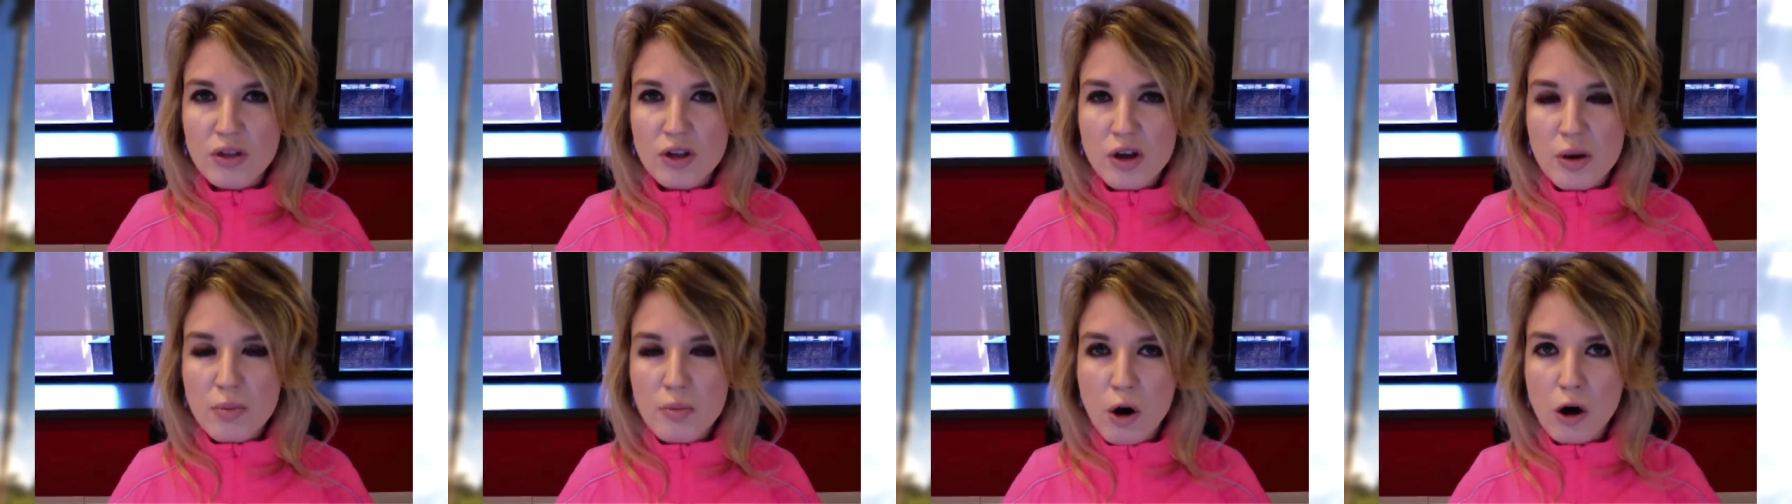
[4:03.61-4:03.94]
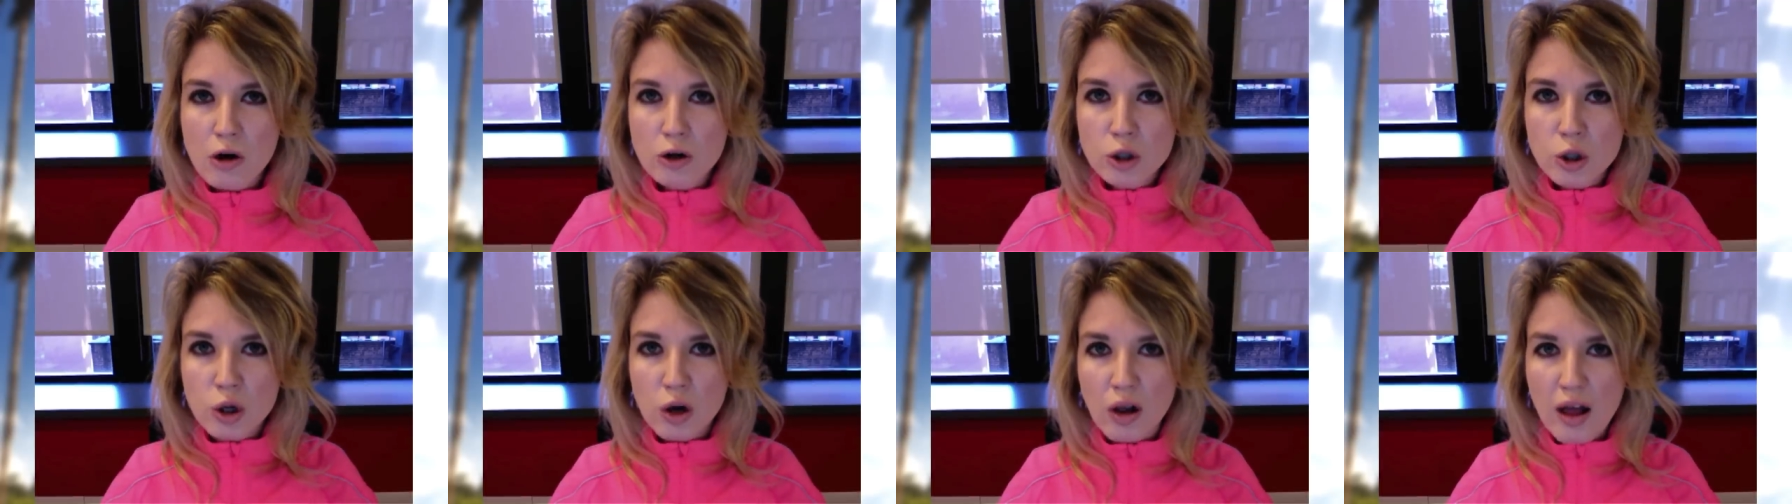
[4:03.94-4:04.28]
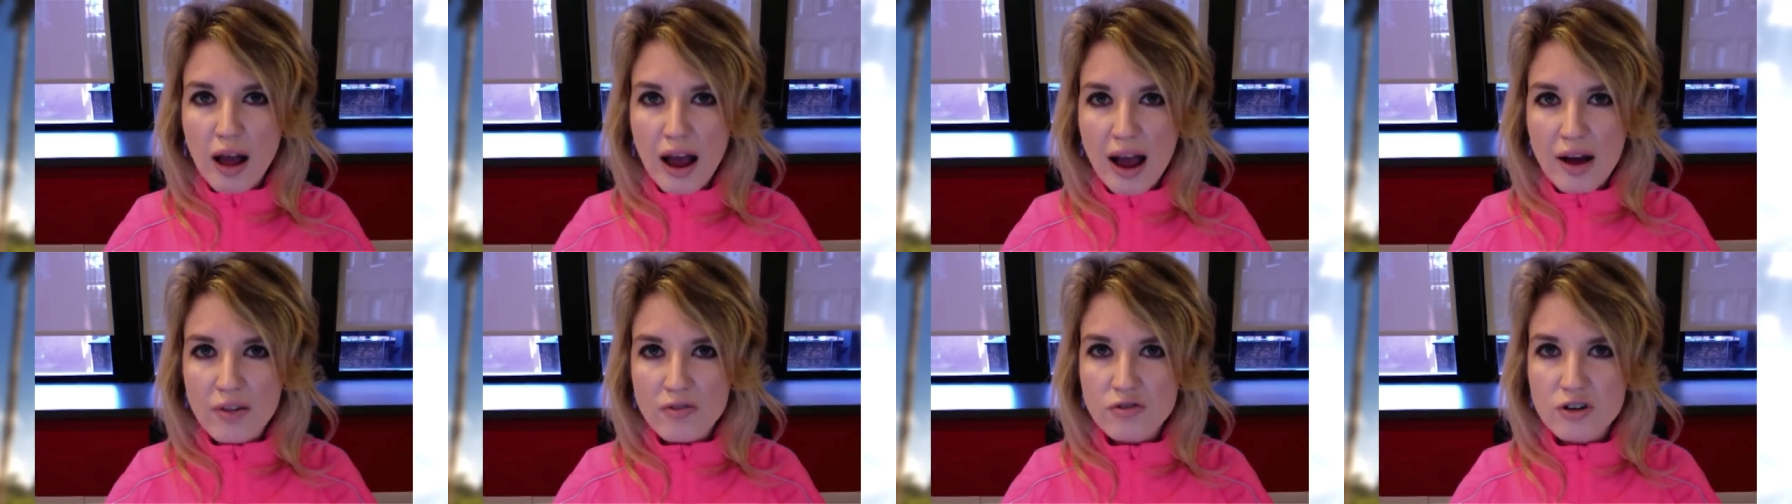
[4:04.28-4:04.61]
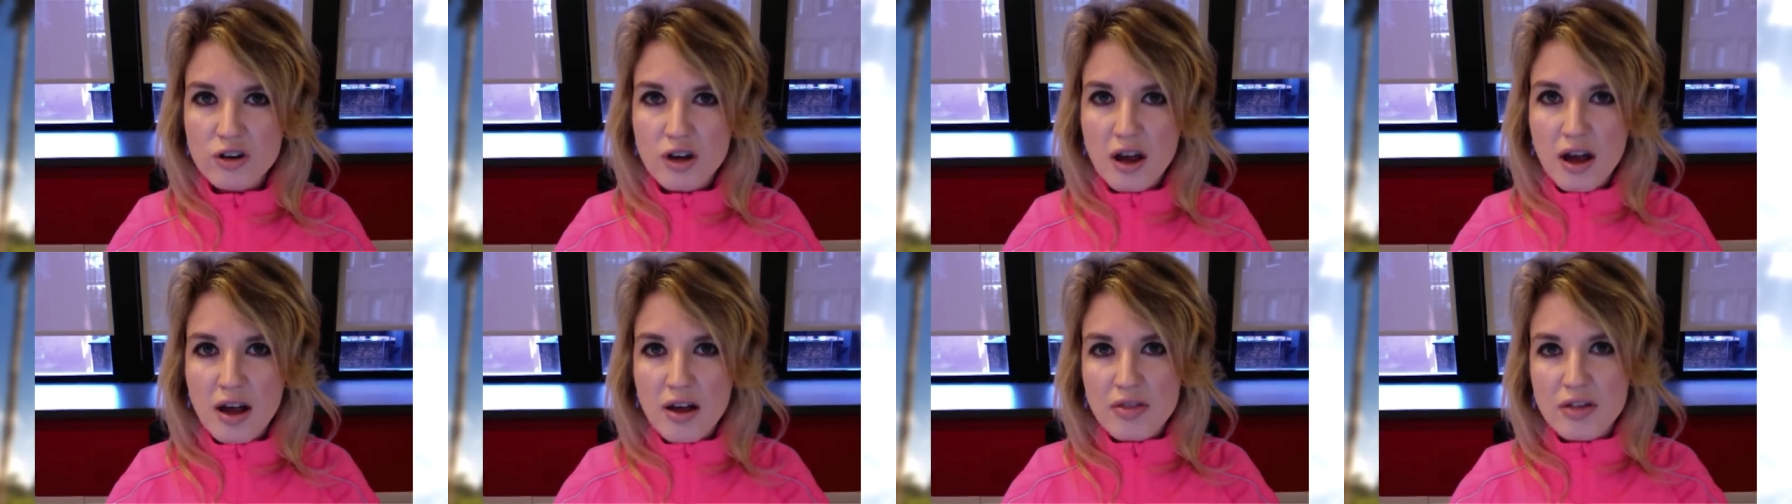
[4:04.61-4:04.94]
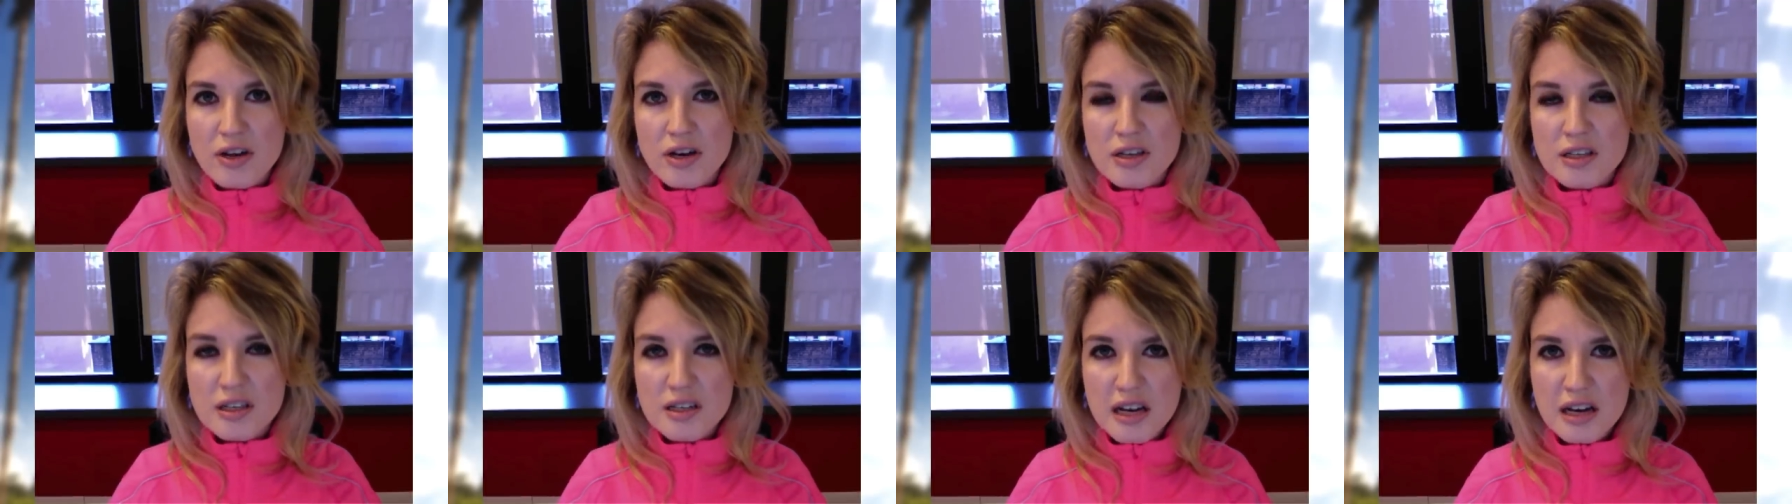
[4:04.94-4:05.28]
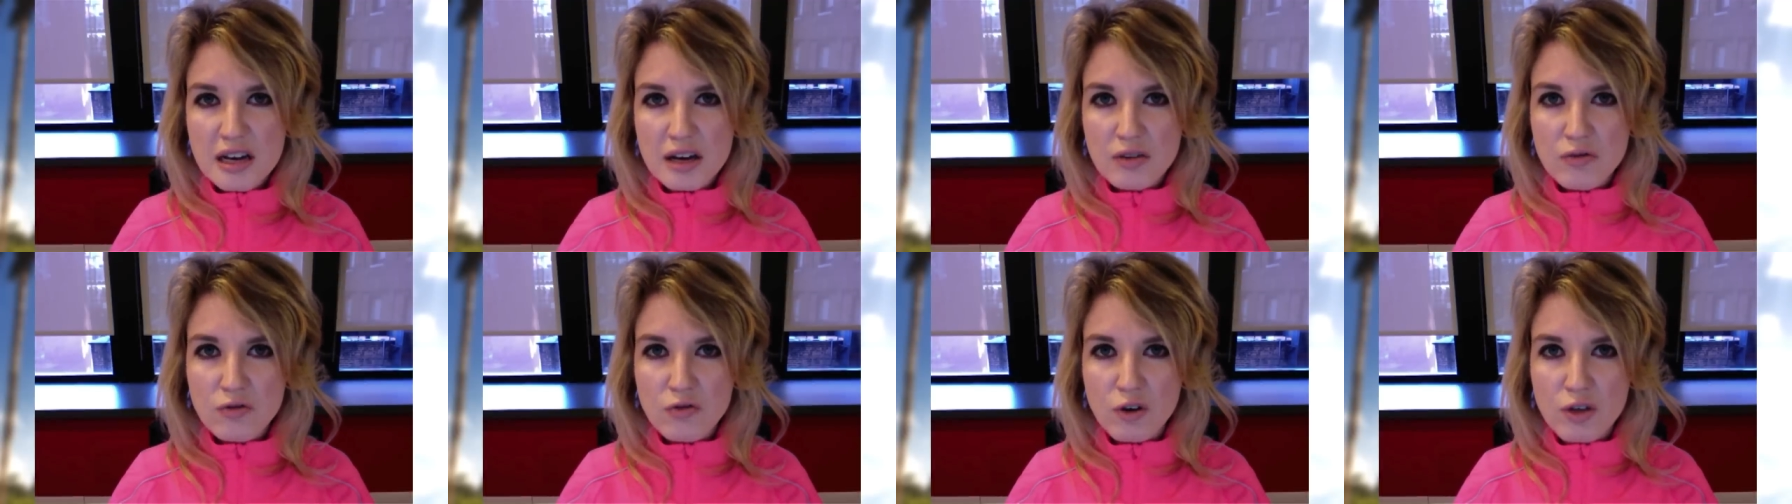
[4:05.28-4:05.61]
the emotional heft that is
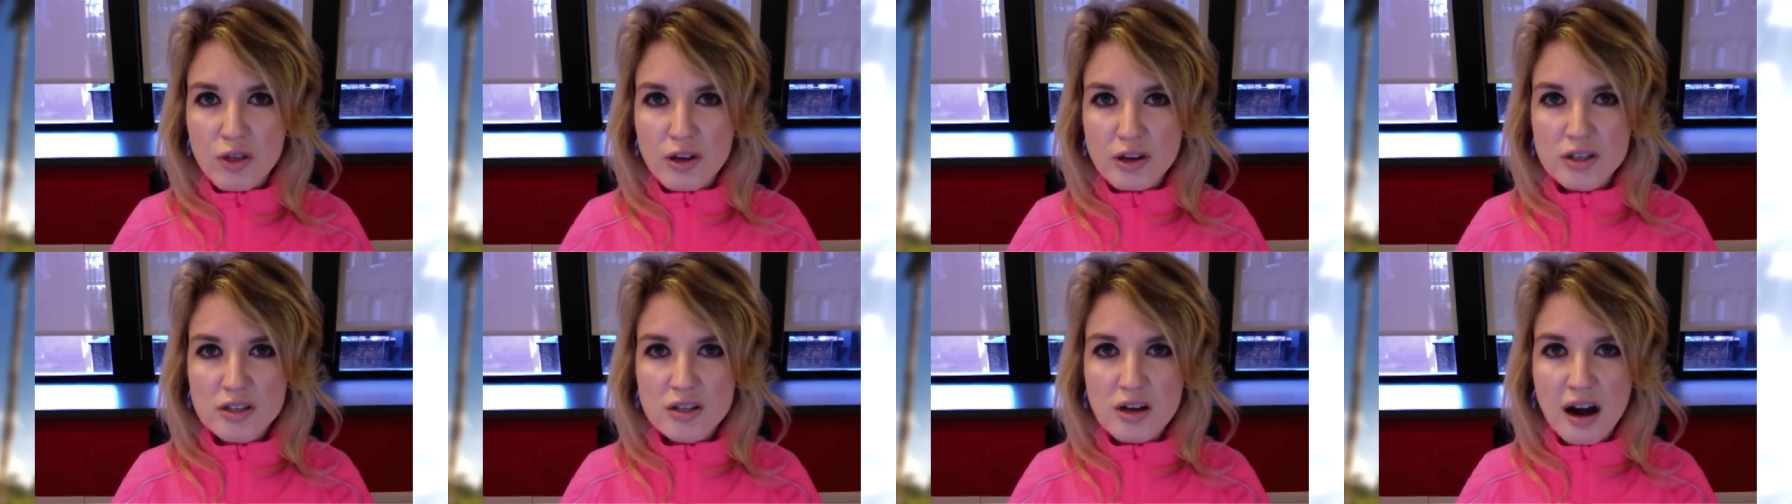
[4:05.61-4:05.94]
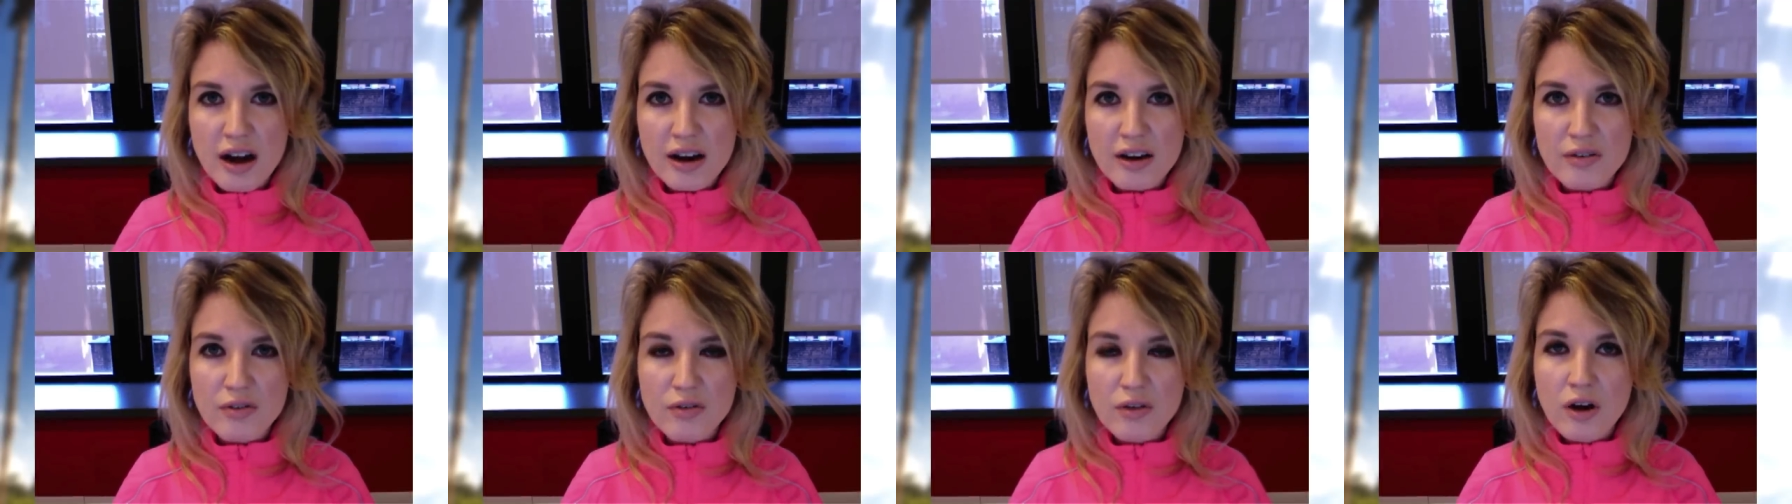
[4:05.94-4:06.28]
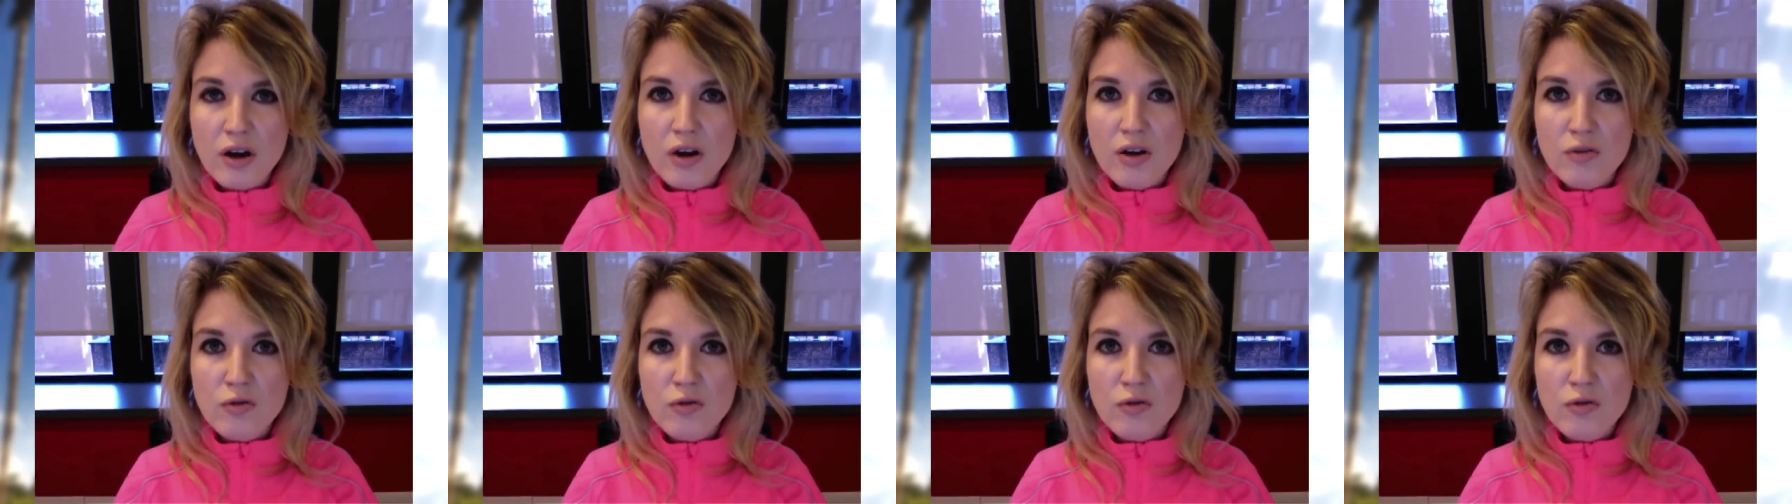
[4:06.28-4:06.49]
needed for this kind of